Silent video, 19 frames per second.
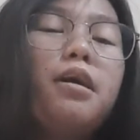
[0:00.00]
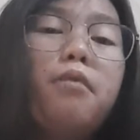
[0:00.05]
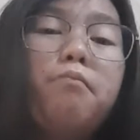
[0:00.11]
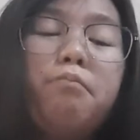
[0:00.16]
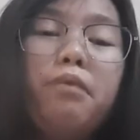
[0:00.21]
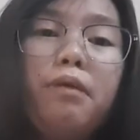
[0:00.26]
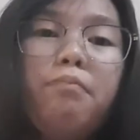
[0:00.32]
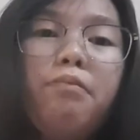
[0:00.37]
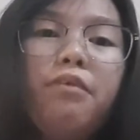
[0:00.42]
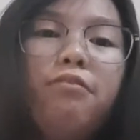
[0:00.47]

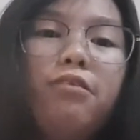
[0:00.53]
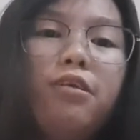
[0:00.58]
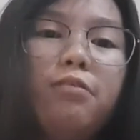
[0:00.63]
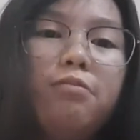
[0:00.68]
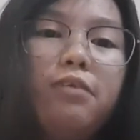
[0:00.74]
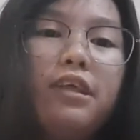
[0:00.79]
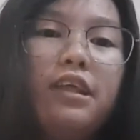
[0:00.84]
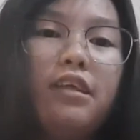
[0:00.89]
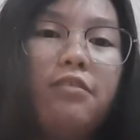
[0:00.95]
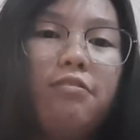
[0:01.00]
People who've
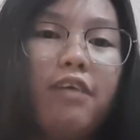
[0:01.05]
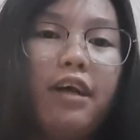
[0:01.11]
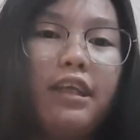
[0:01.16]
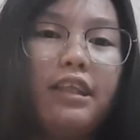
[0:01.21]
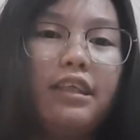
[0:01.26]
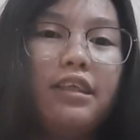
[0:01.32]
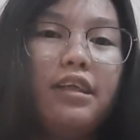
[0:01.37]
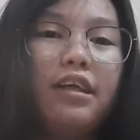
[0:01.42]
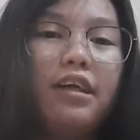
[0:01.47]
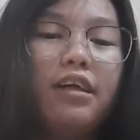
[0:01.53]
been
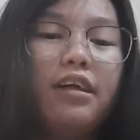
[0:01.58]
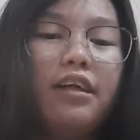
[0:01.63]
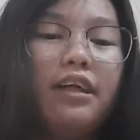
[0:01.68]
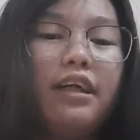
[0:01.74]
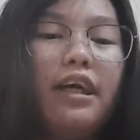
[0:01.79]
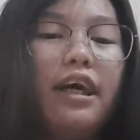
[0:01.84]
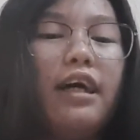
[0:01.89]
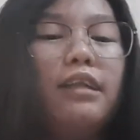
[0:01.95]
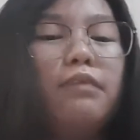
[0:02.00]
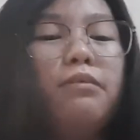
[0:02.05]
infected early
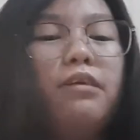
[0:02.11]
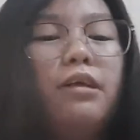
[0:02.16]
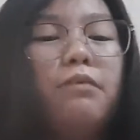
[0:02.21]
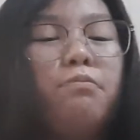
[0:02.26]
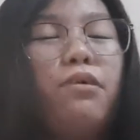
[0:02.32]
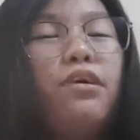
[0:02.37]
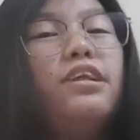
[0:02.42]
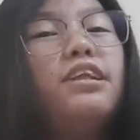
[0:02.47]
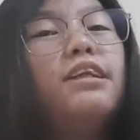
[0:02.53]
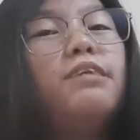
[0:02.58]
had
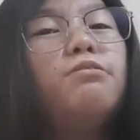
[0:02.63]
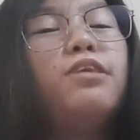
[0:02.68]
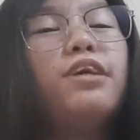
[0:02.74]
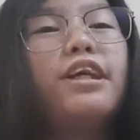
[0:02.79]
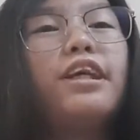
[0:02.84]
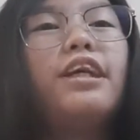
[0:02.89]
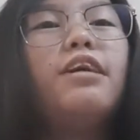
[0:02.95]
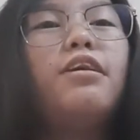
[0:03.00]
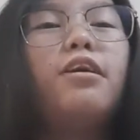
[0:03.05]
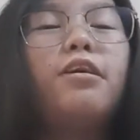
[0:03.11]
reported
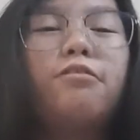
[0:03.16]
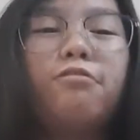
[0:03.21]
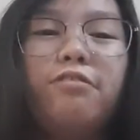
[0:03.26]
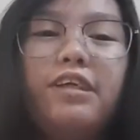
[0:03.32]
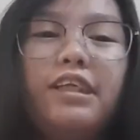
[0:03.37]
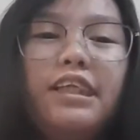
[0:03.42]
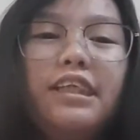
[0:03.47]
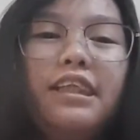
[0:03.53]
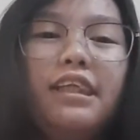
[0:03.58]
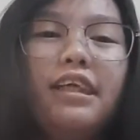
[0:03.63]
working or
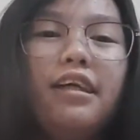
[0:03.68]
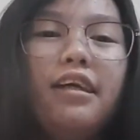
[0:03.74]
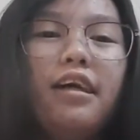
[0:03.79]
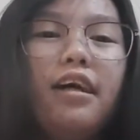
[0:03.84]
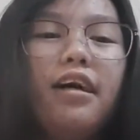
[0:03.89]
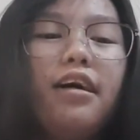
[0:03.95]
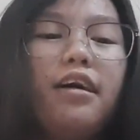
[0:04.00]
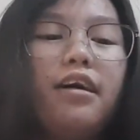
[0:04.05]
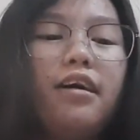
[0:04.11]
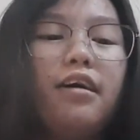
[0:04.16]
visiting
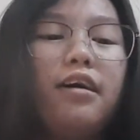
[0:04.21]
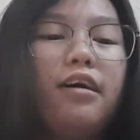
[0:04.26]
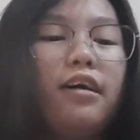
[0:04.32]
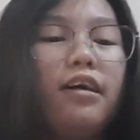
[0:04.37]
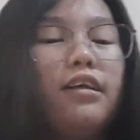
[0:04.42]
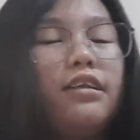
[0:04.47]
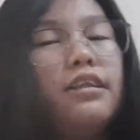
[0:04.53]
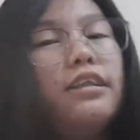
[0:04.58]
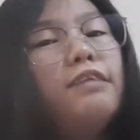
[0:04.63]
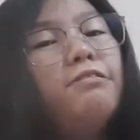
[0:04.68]

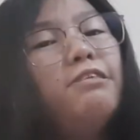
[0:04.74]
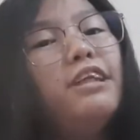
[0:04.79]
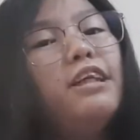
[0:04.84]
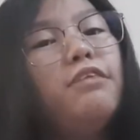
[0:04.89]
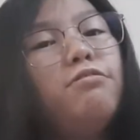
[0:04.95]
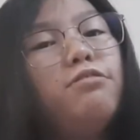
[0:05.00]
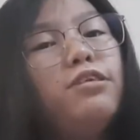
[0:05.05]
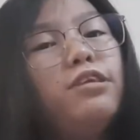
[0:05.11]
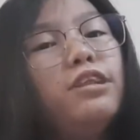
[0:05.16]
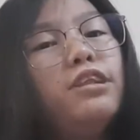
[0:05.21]

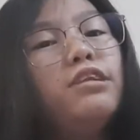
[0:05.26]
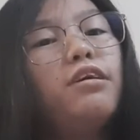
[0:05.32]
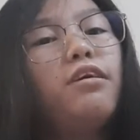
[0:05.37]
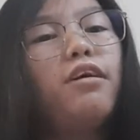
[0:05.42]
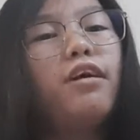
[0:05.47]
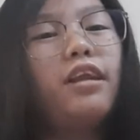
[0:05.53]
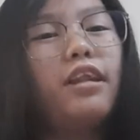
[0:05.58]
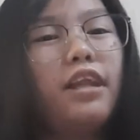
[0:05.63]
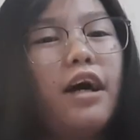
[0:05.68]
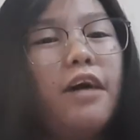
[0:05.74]
seafoods
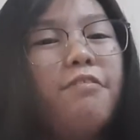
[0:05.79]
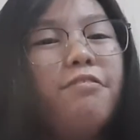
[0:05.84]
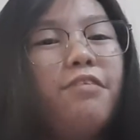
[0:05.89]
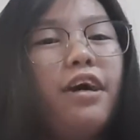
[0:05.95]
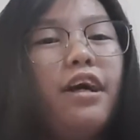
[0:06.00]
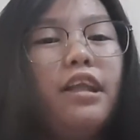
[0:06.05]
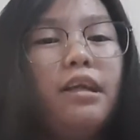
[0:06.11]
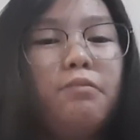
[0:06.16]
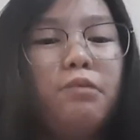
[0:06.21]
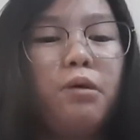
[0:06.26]
or live
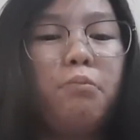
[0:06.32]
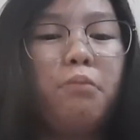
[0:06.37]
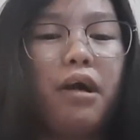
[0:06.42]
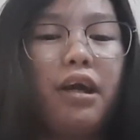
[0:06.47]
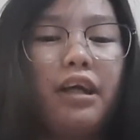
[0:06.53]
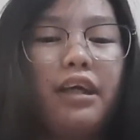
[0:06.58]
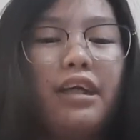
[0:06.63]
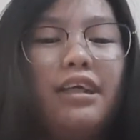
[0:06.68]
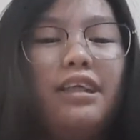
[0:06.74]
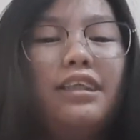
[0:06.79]
animal
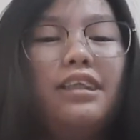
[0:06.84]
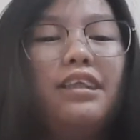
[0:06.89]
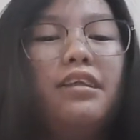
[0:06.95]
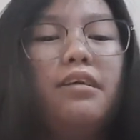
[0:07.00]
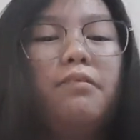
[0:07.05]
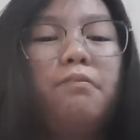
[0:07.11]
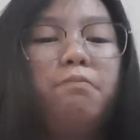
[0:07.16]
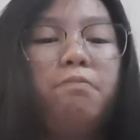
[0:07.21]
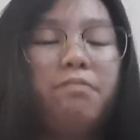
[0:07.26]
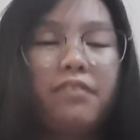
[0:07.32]
markets.
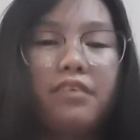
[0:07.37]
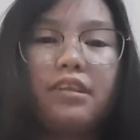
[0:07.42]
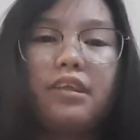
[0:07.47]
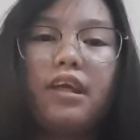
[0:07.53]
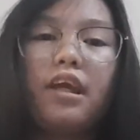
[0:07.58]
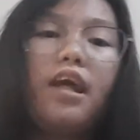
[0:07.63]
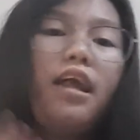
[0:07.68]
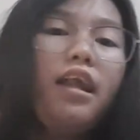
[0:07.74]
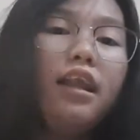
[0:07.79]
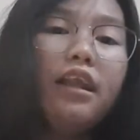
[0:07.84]

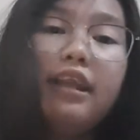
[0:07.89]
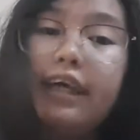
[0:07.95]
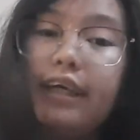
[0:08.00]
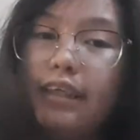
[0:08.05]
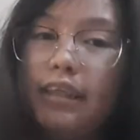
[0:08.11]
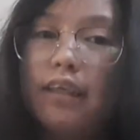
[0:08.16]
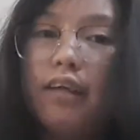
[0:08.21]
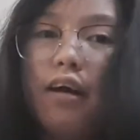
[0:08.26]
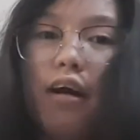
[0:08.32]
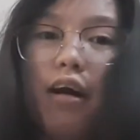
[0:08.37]

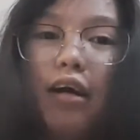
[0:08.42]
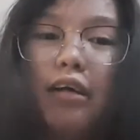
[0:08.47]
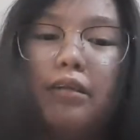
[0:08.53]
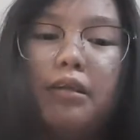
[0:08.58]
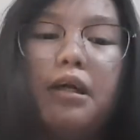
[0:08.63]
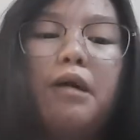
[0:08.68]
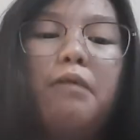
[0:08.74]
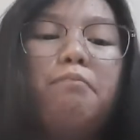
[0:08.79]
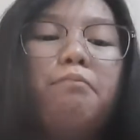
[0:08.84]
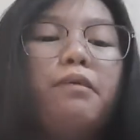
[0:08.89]
Later on,
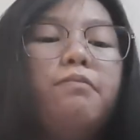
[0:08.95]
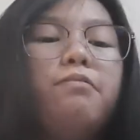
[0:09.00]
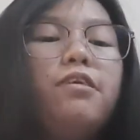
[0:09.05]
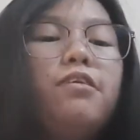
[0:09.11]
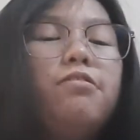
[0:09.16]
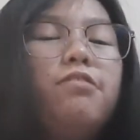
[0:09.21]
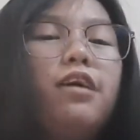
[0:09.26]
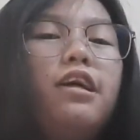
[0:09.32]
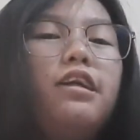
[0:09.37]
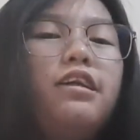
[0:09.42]
people
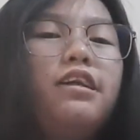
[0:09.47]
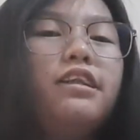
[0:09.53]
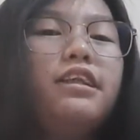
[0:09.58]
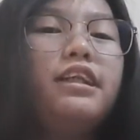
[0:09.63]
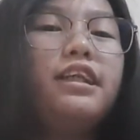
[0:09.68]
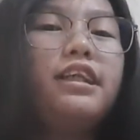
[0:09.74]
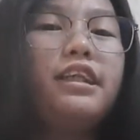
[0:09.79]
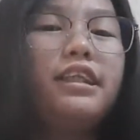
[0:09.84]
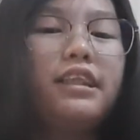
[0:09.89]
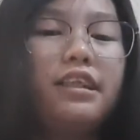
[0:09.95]
found out that
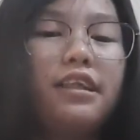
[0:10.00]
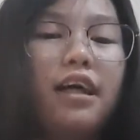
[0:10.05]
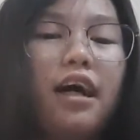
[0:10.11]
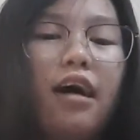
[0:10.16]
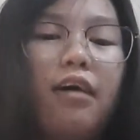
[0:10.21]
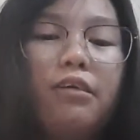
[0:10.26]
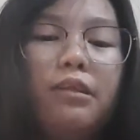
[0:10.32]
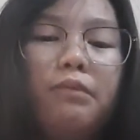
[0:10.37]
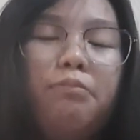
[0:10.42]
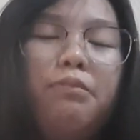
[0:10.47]
it is
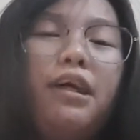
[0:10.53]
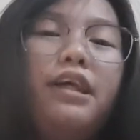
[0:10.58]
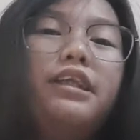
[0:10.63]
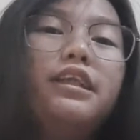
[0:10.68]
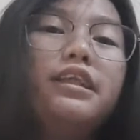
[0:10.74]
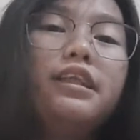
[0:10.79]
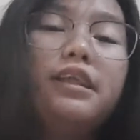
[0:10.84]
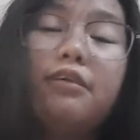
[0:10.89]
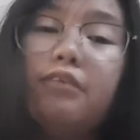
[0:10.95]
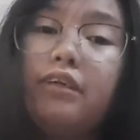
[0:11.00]
caused by the
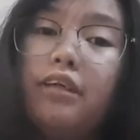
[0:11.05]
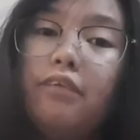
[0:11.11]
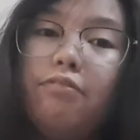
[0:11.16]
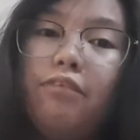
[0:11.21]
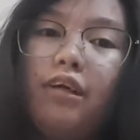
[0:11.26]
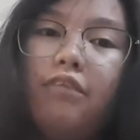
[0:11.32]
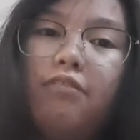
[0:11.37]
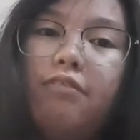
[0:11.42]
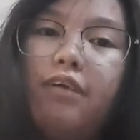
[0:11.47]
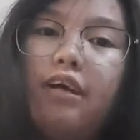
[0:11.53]
newly
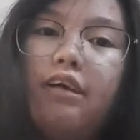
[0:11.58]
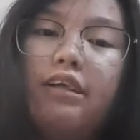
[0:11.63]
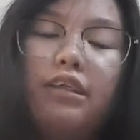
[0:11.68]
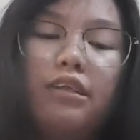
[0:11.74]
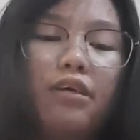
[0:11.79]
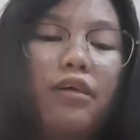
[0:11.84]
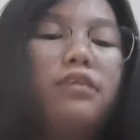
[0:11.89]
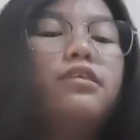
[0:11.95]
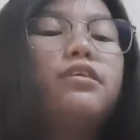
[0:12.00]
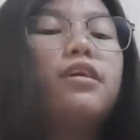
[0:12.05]
found virus
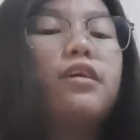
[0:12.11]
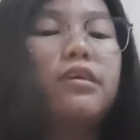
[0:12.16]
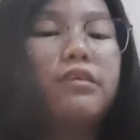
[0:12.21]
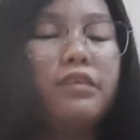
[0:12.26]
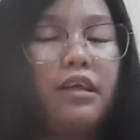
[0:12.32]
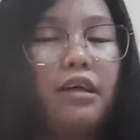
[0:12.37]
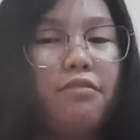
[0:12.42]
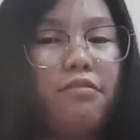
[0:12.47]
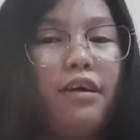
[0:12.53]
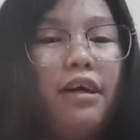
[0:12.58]
called
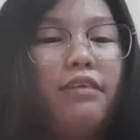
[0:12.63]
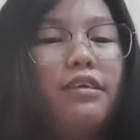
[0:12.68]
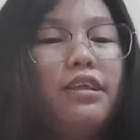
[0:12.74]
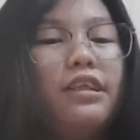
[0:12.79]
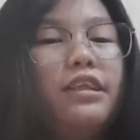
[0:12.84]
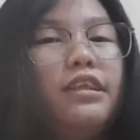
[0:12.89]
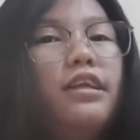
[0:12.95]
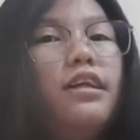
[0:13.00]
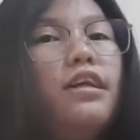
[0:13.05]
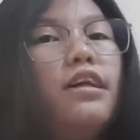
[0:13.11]
coronavirus.